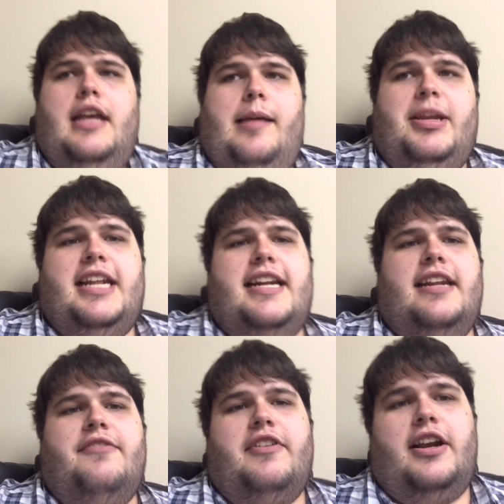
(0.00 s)
I mean, he
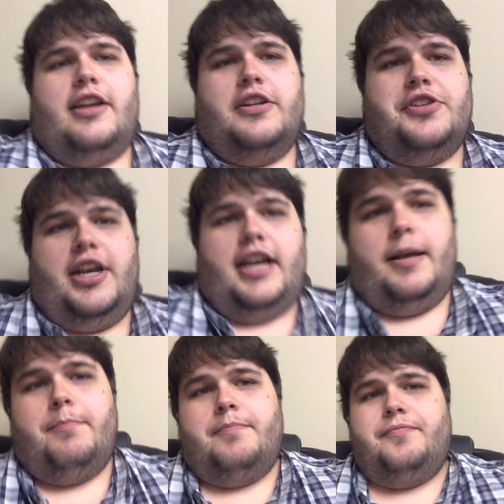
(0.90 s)
did a very good
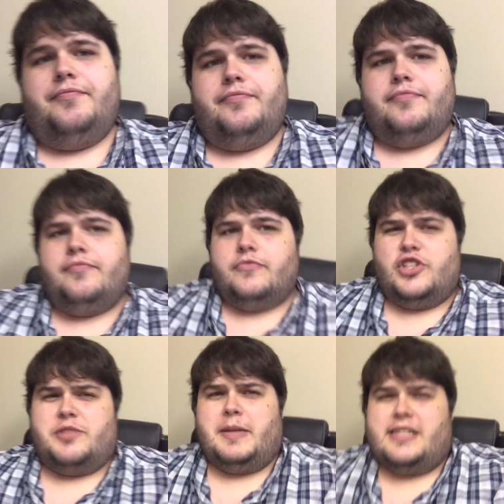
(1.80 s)
job.
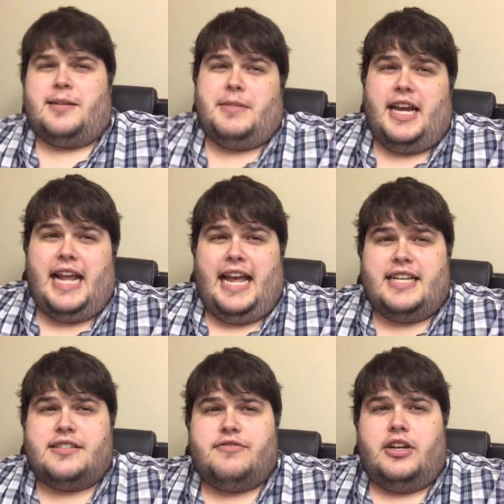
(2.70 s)
Just because I'm not
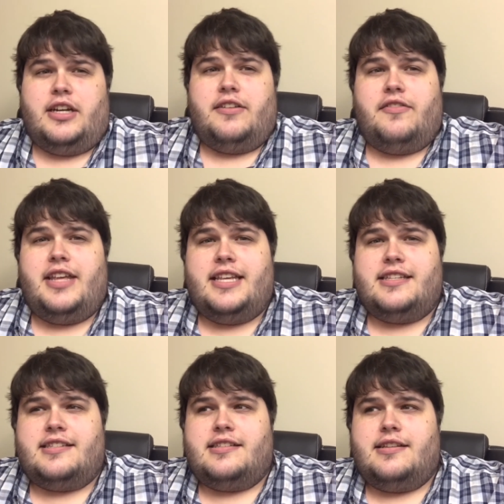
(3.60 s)
as fond of
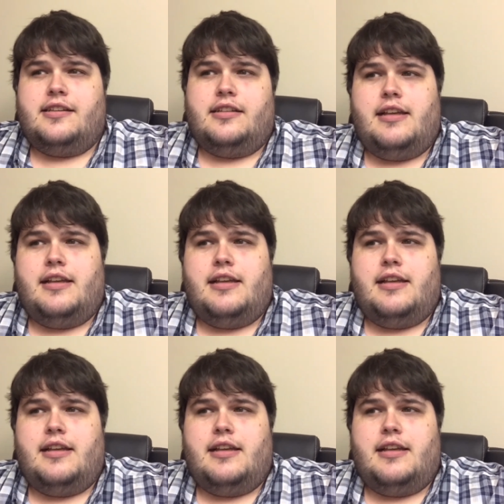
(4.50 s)
his